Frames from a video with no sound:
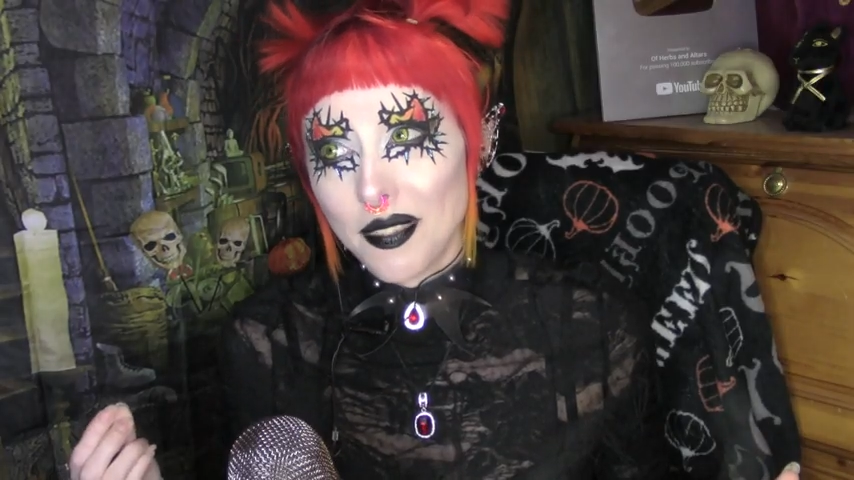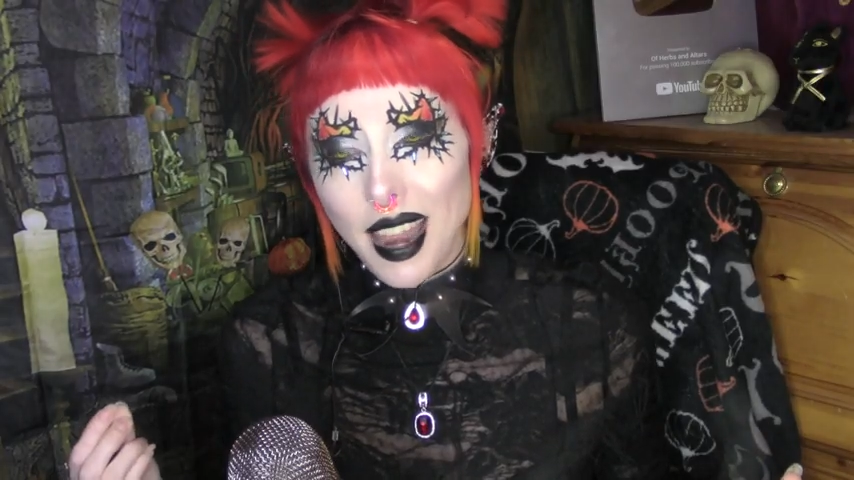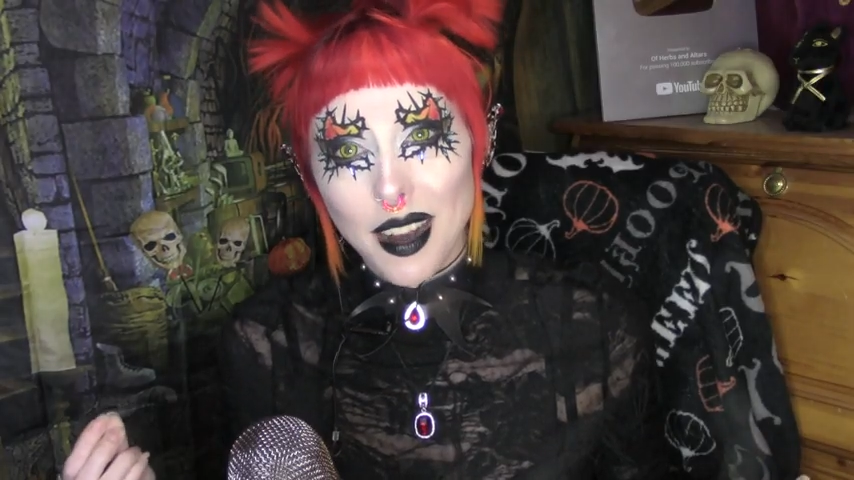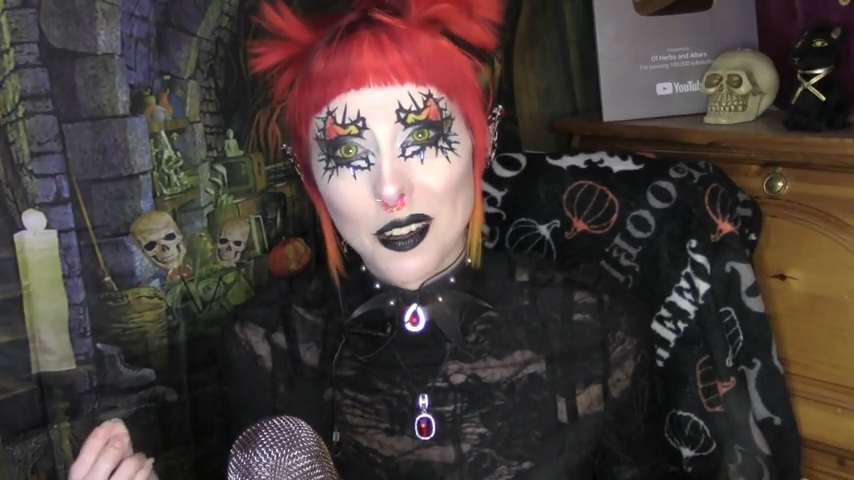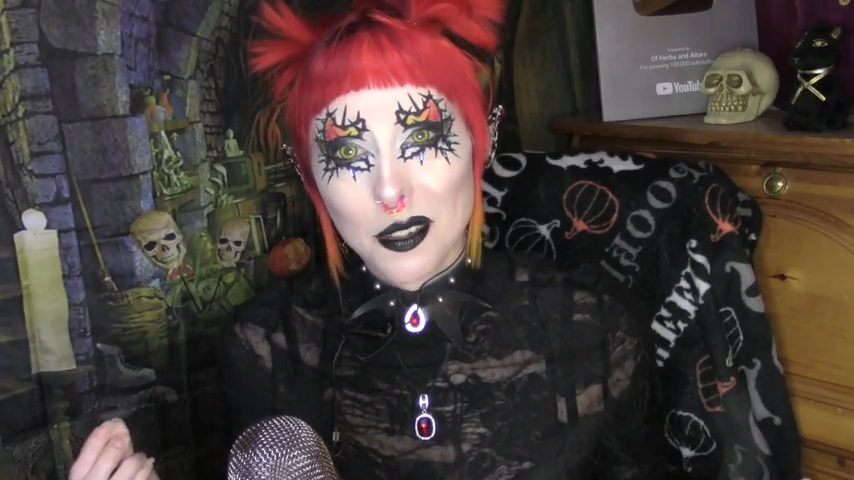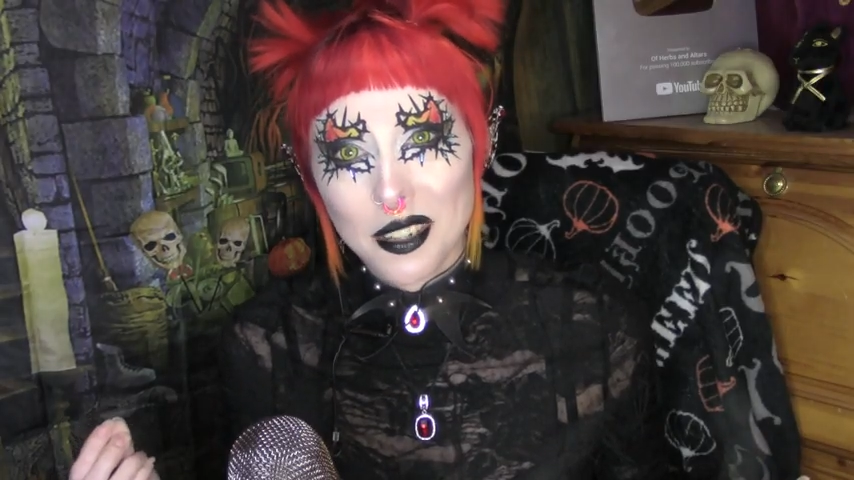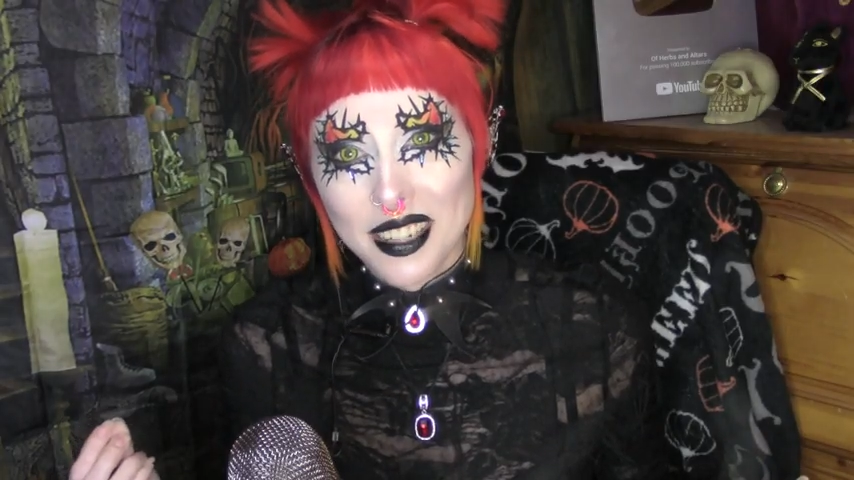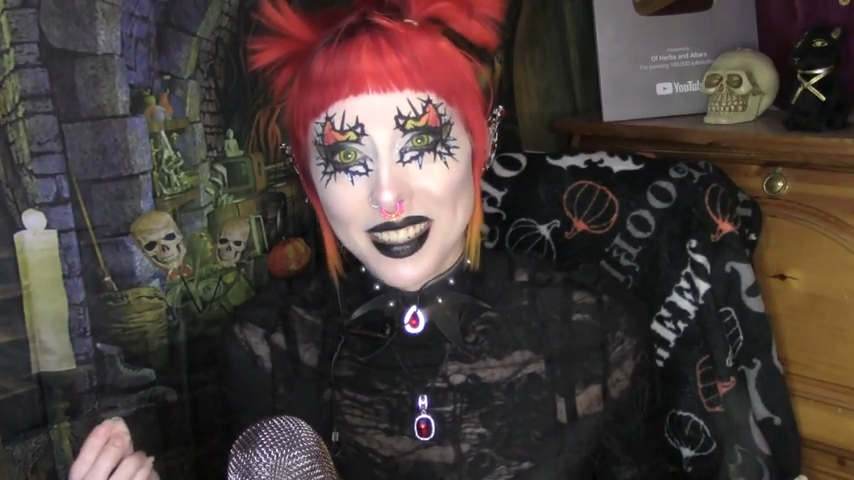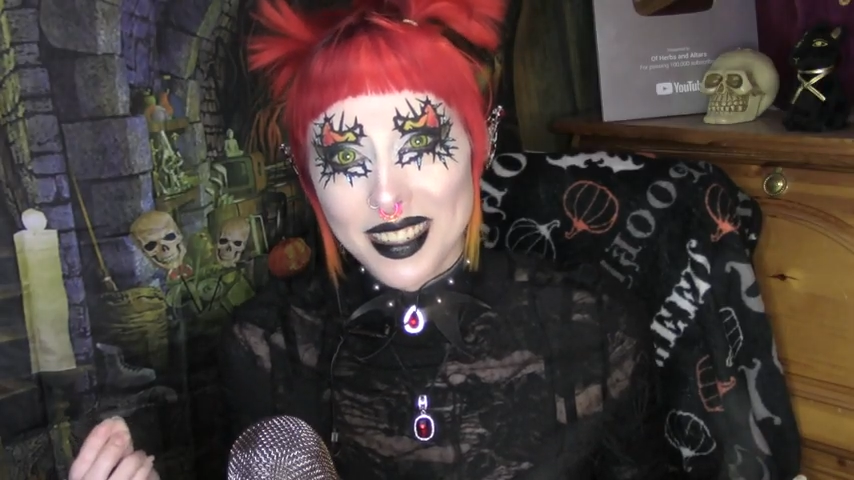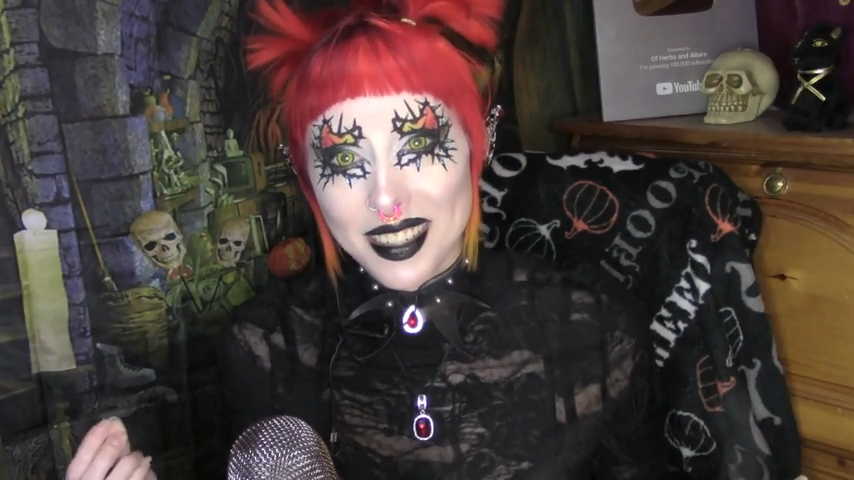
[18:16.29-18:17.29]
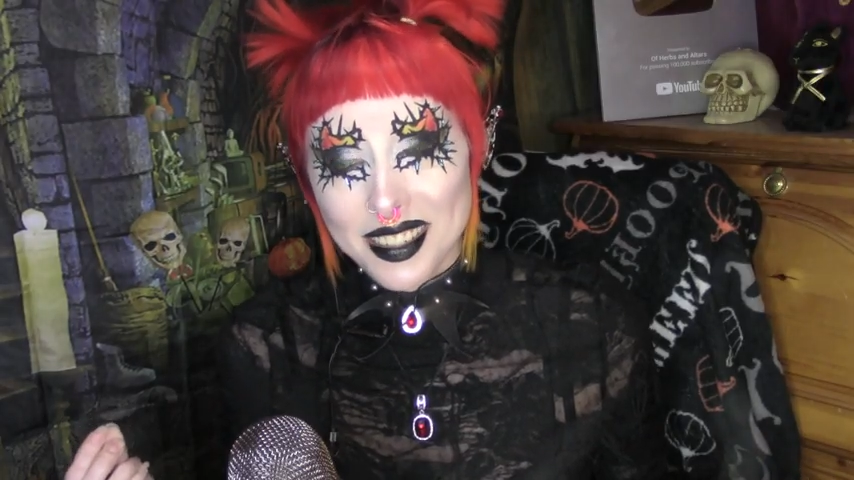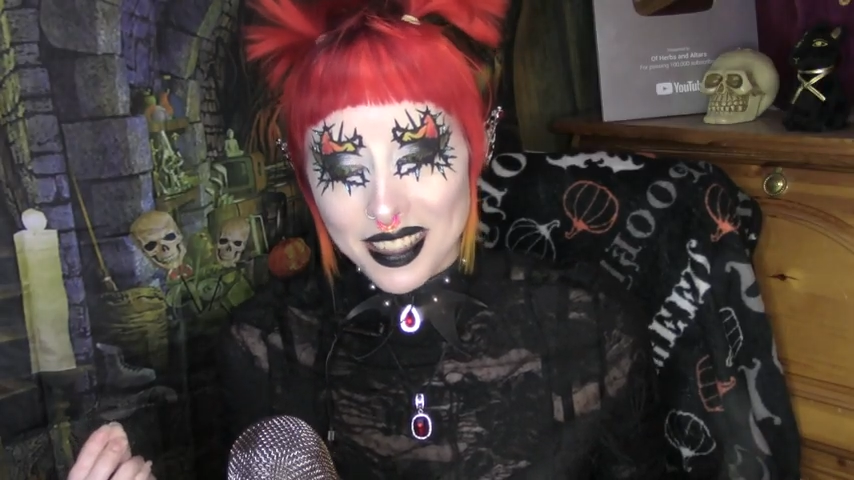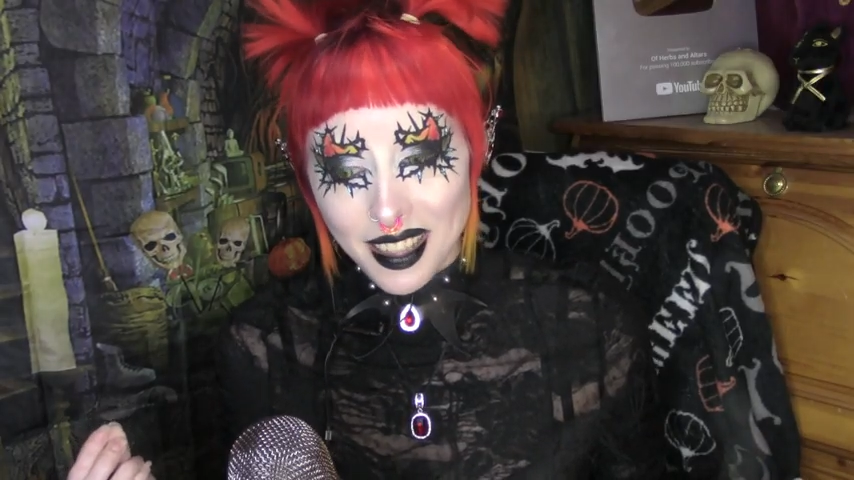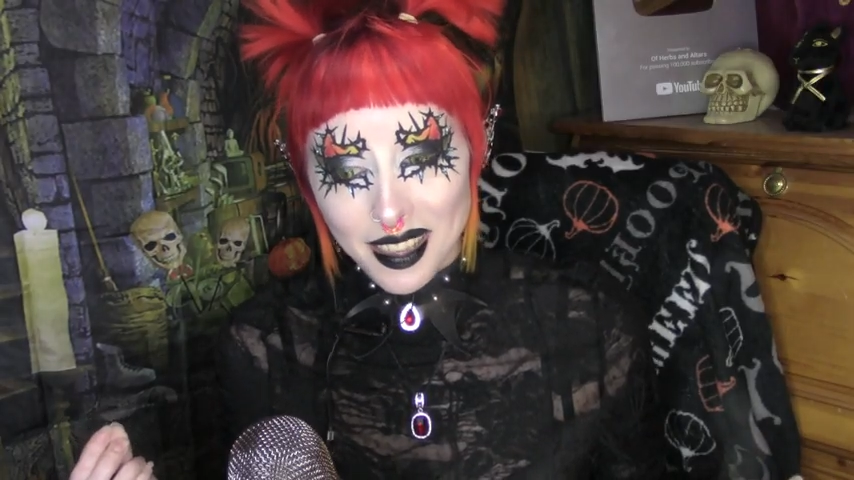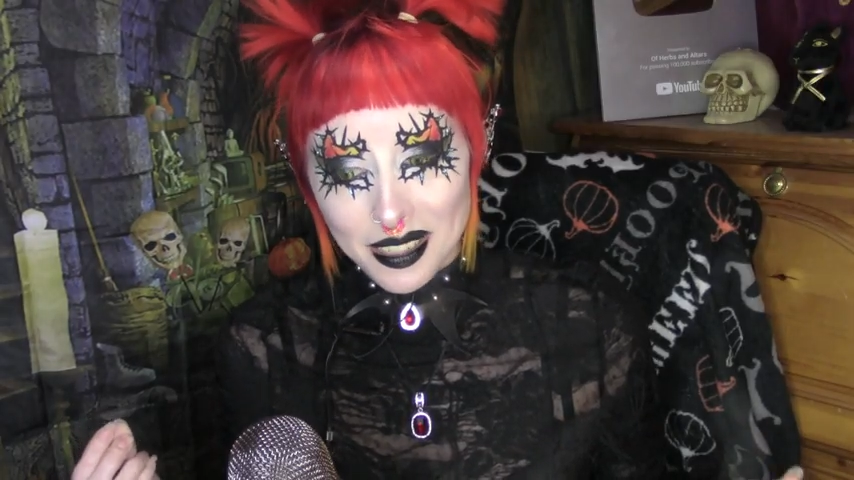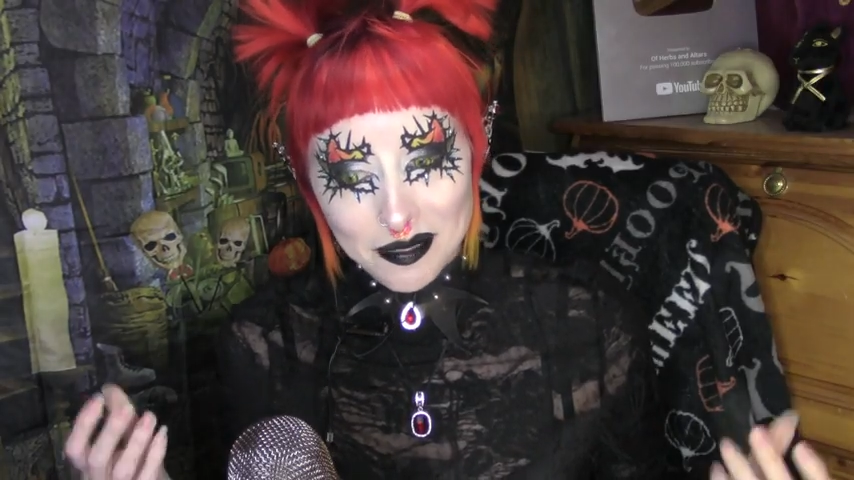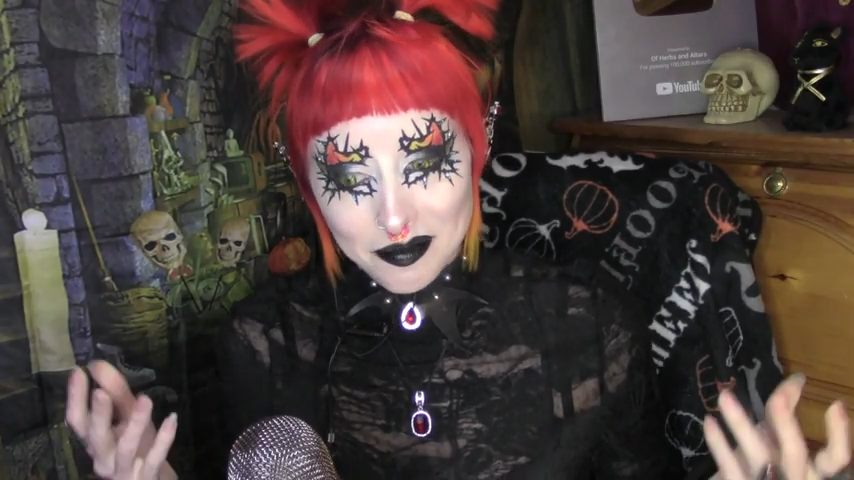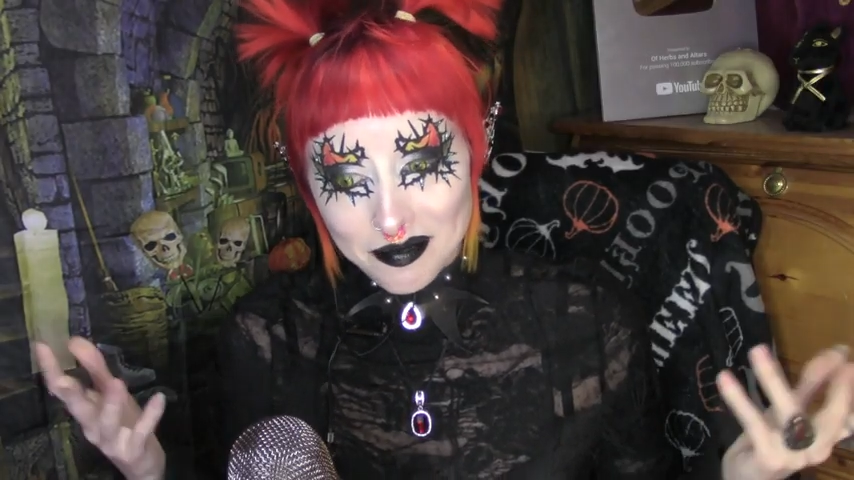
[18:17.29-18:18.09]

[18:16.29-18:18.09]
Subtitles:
heroin, is there?